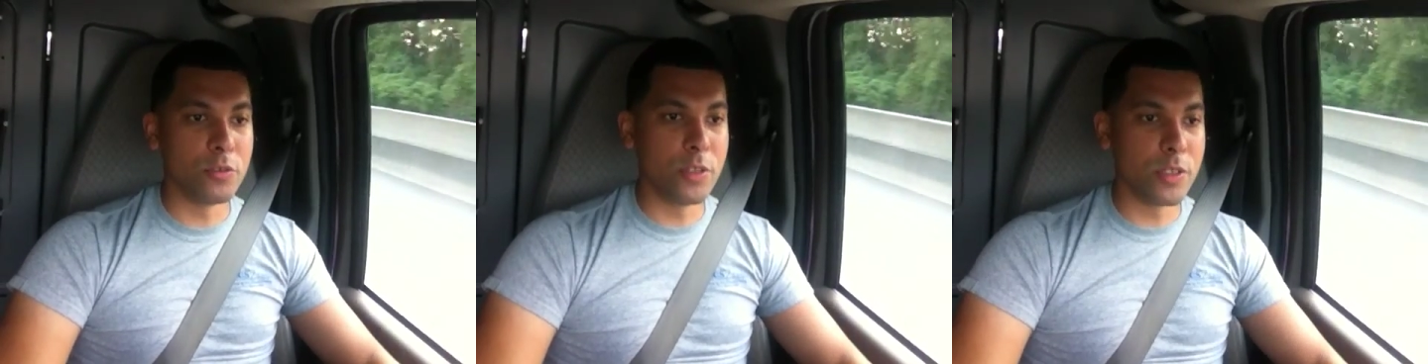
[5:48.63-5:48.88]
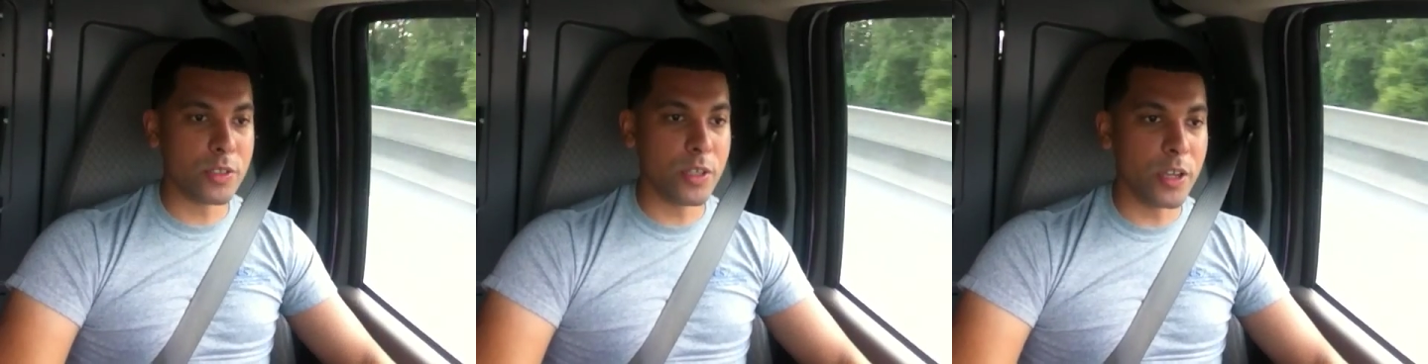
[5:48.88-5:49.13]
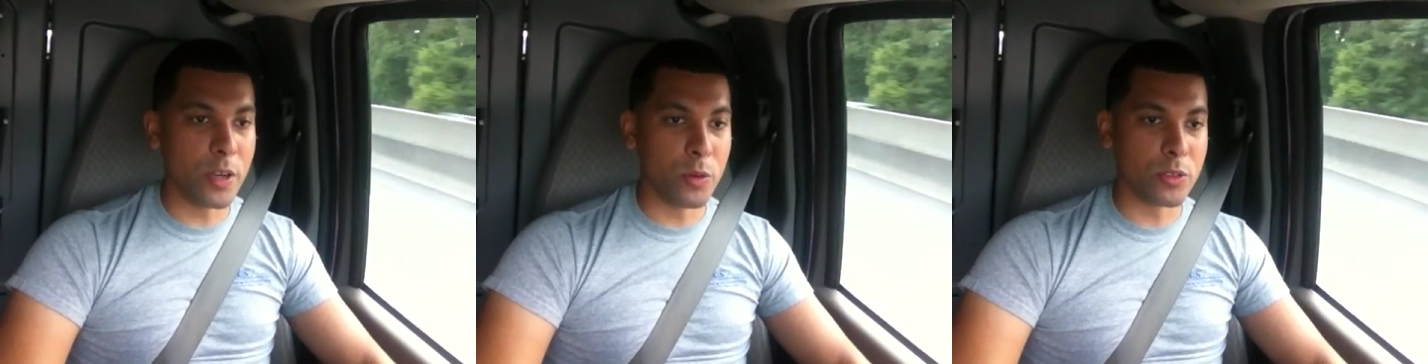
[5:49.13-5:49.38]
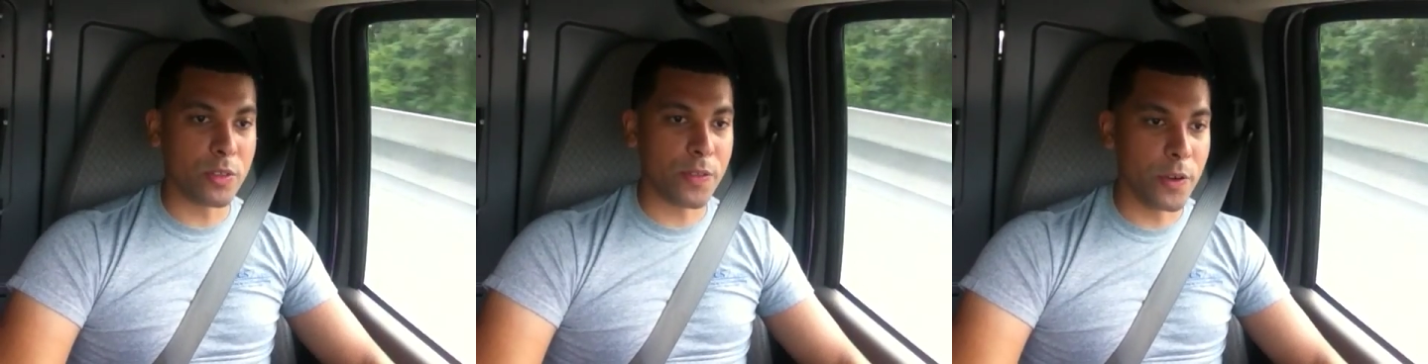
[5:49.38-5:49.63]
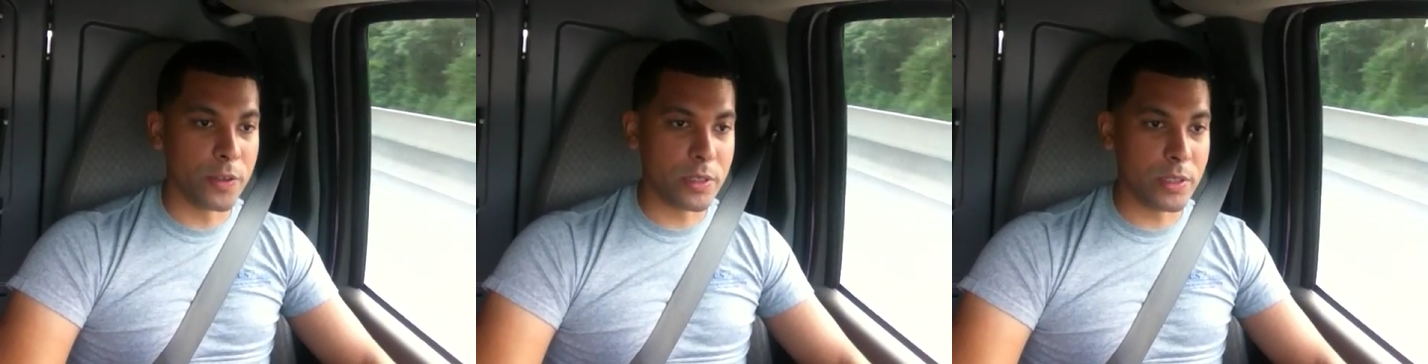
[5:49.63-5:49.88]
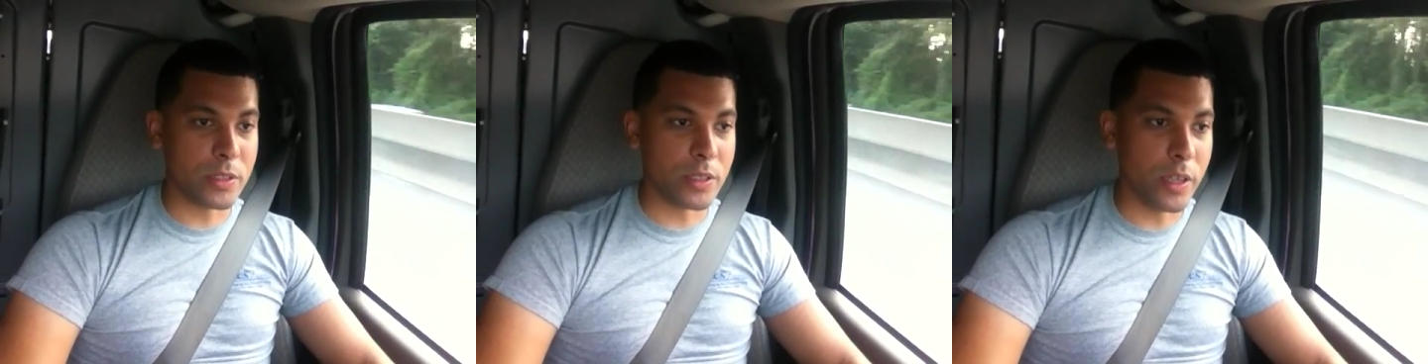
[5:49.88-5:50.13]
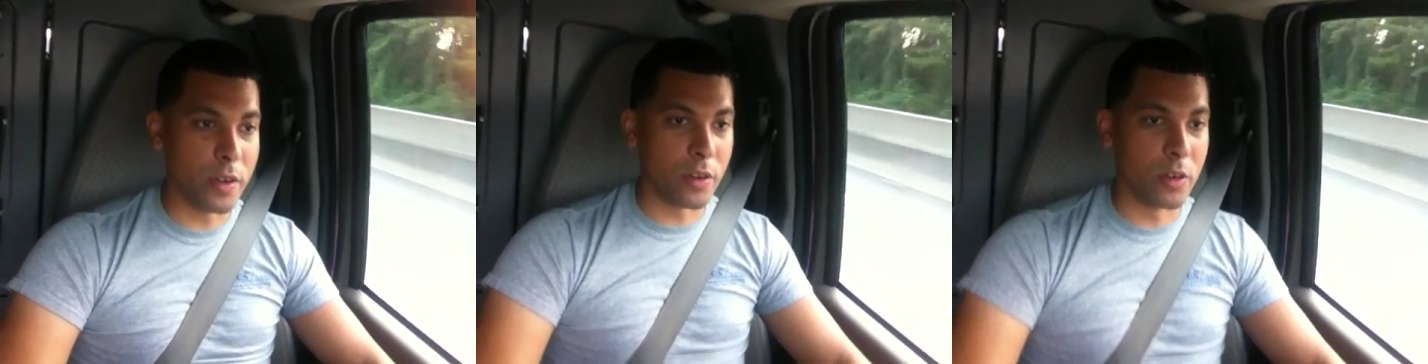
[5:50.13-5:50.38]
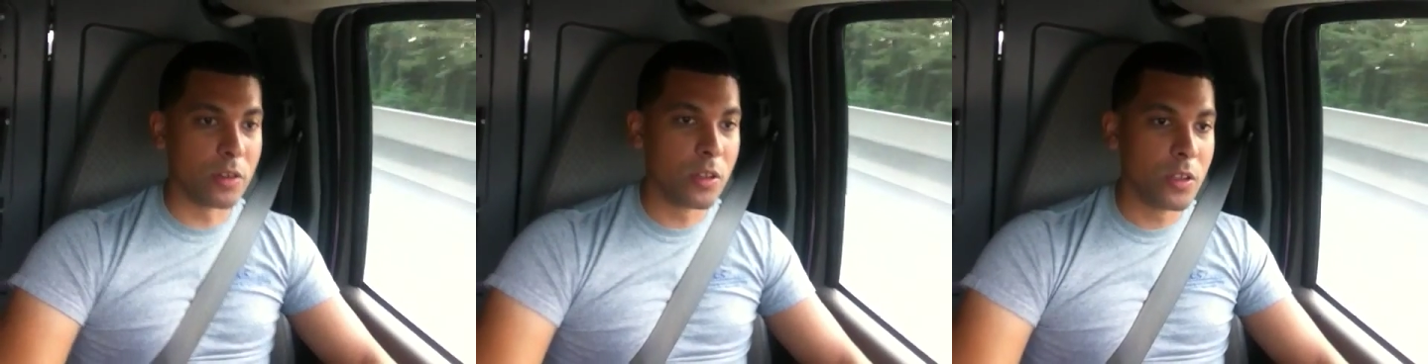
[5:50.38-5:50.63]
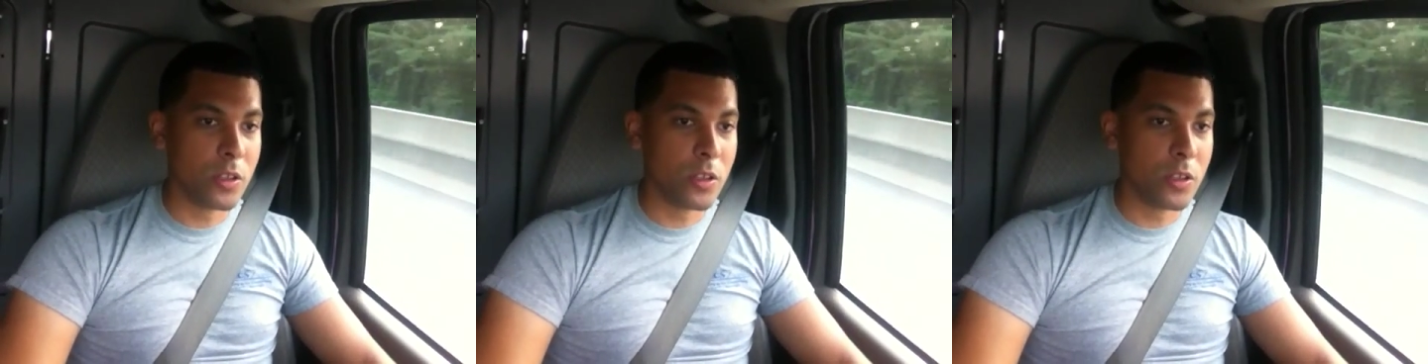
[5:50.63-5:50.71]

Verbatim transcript: this year was 13 seer.